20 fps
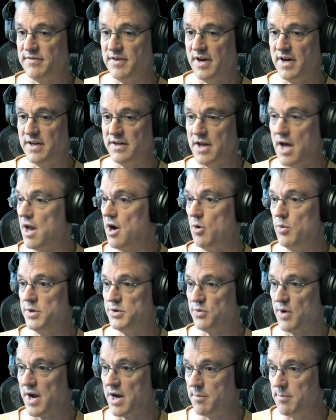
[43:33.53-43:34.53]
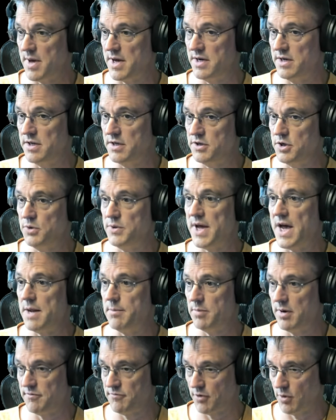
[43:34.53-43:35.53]
Uh, not always recommended to do
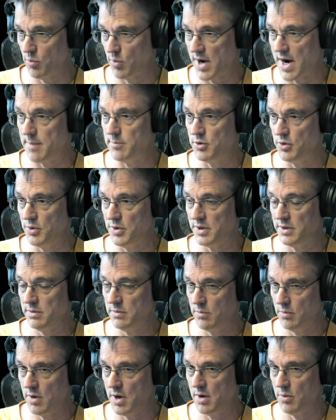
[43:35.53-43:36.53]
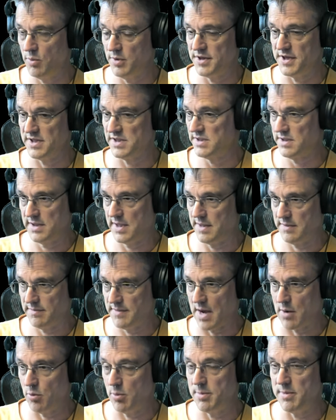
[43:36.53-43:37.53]
that, but for what I'm doing uh, with this, that,
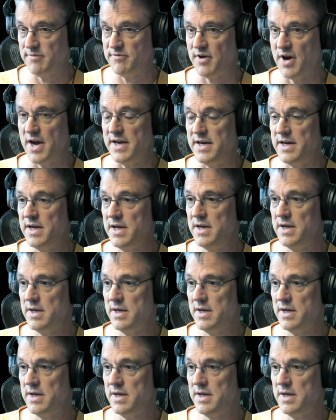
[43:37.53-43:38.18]
that will be fine.